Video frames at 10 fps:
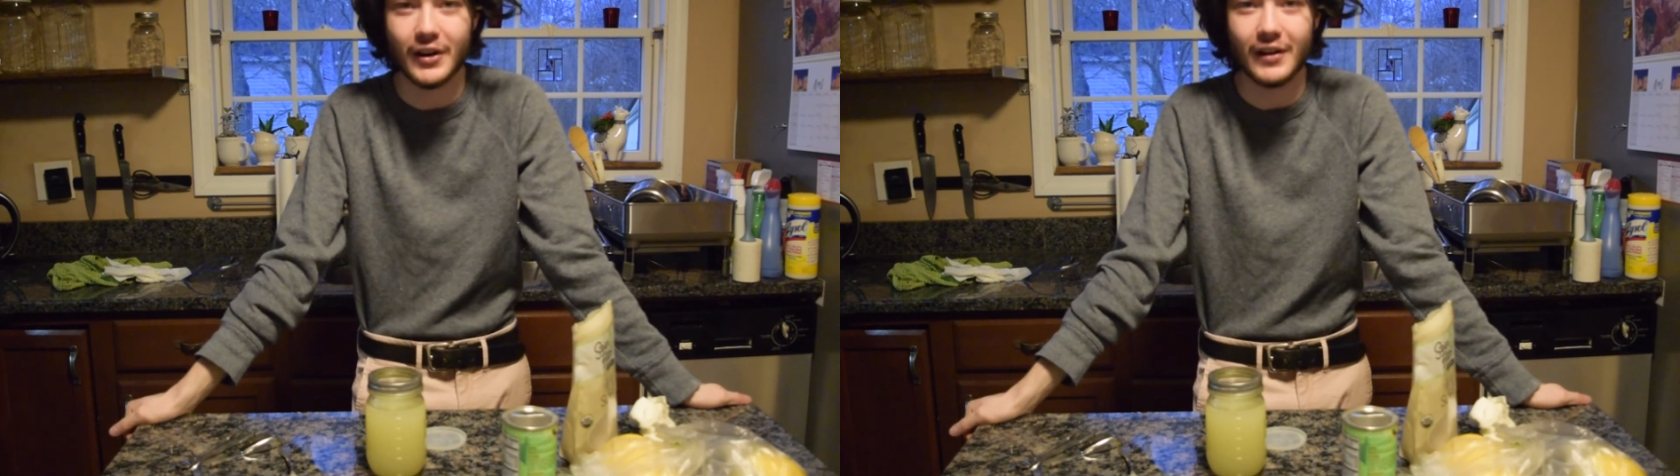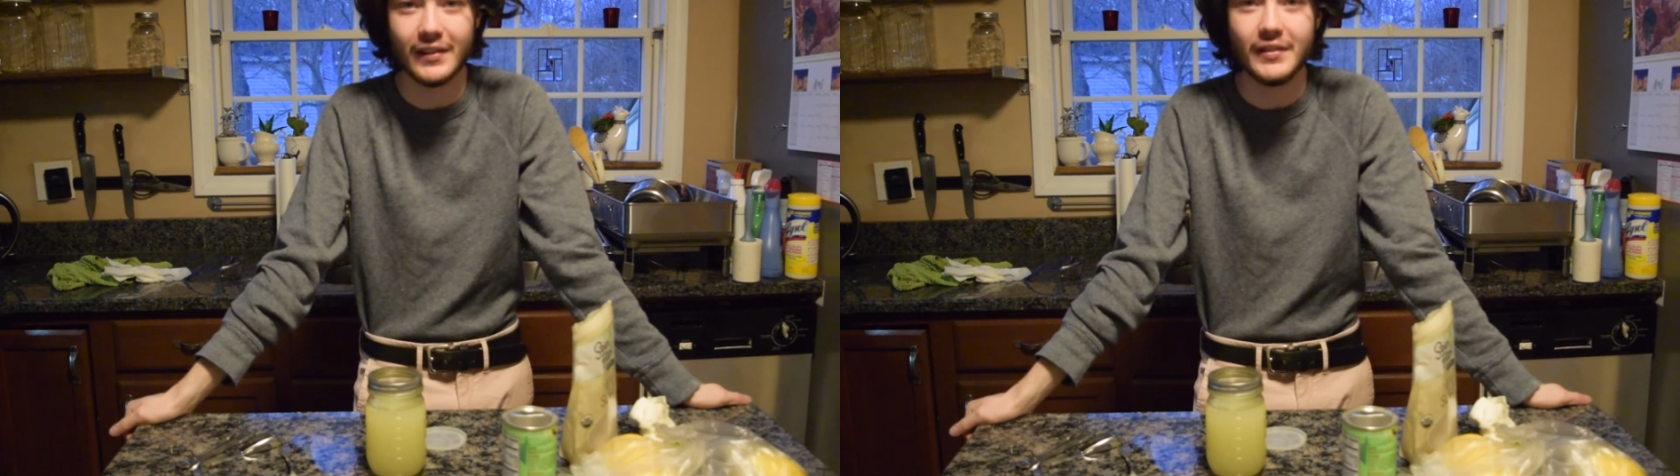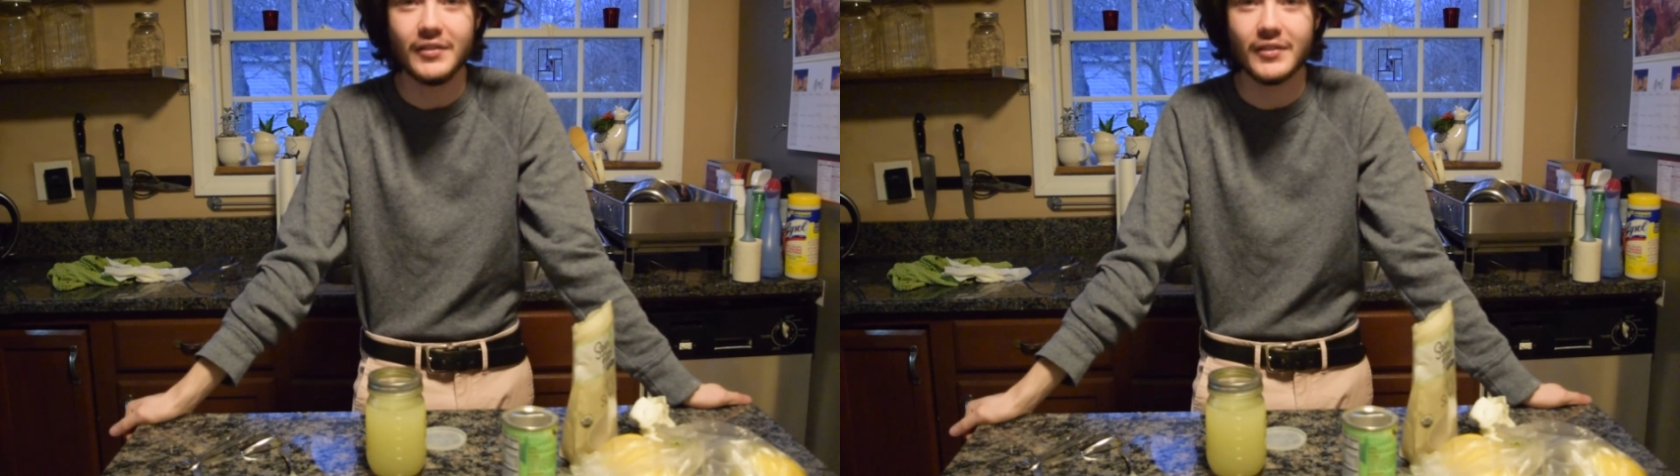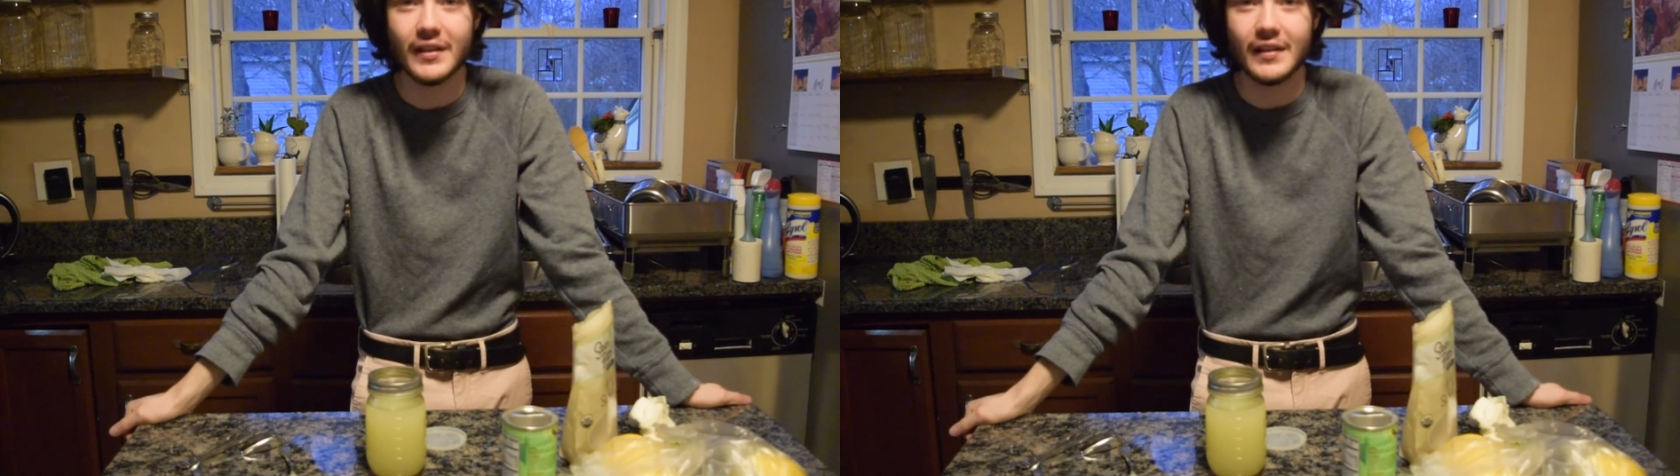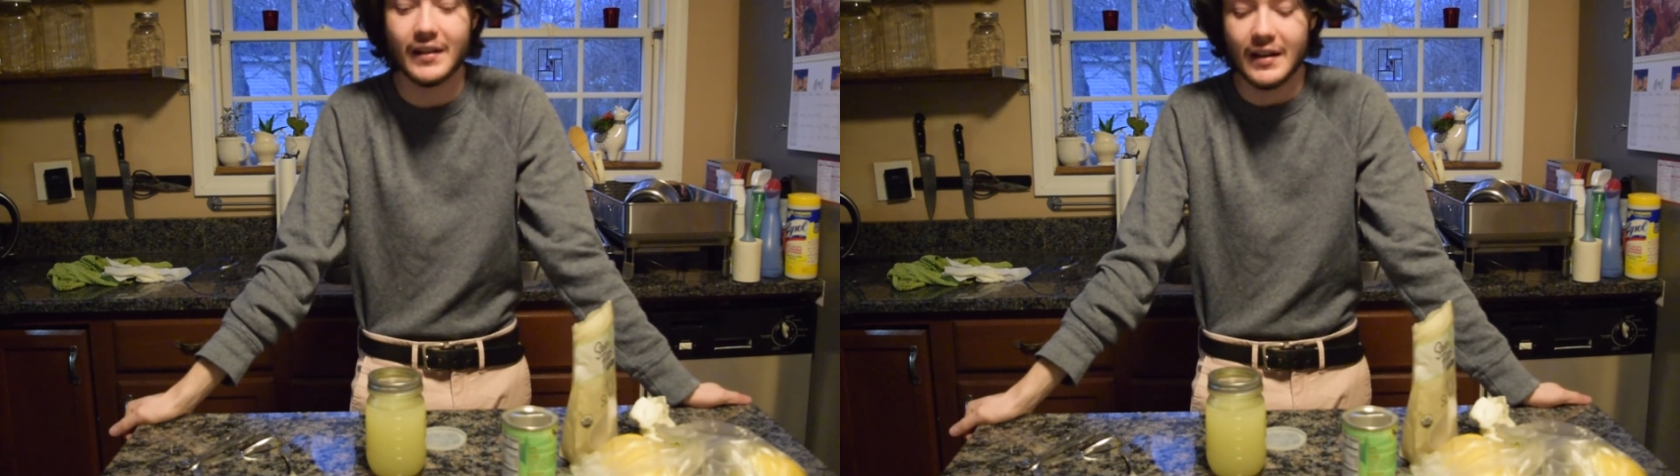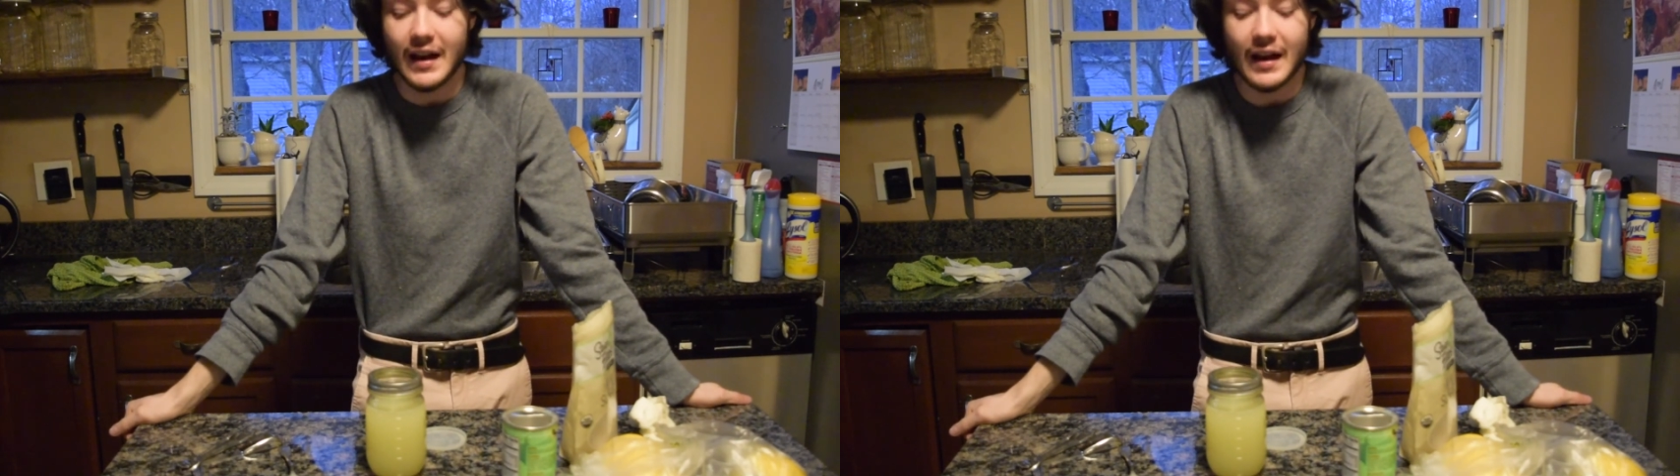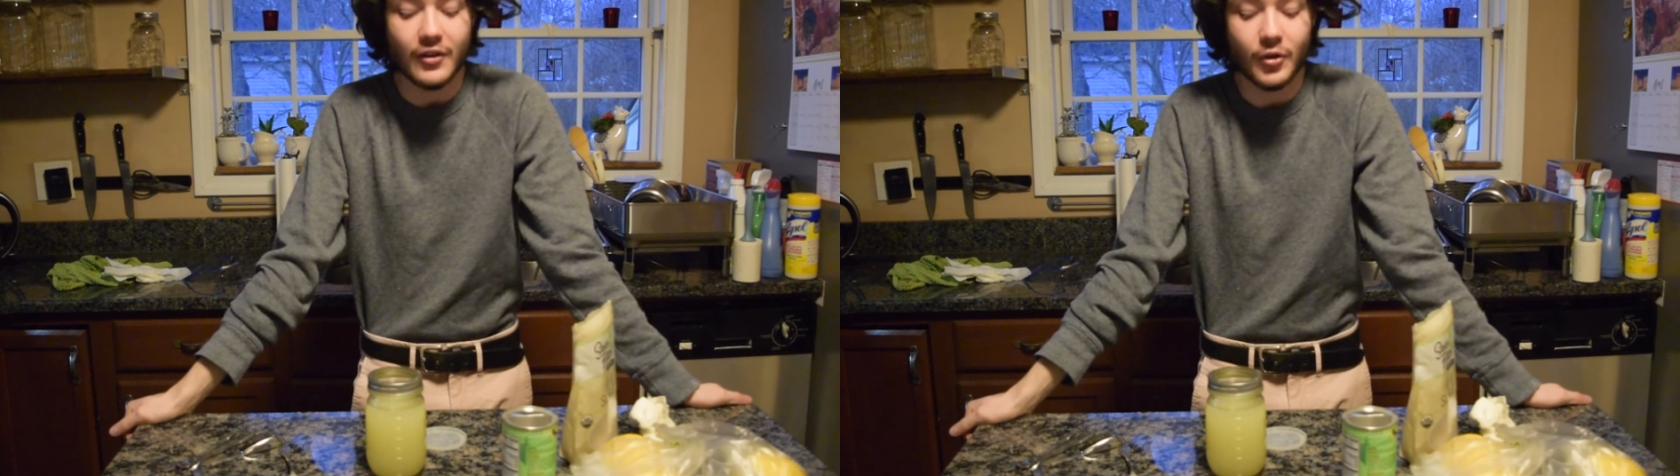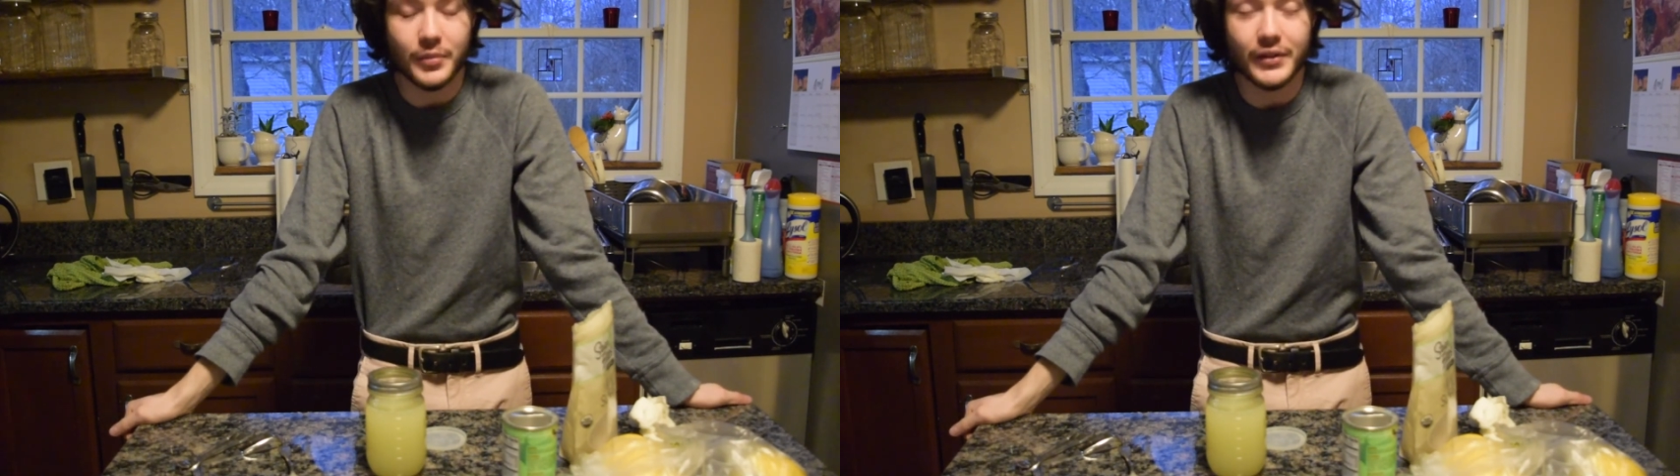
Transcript: College. I hope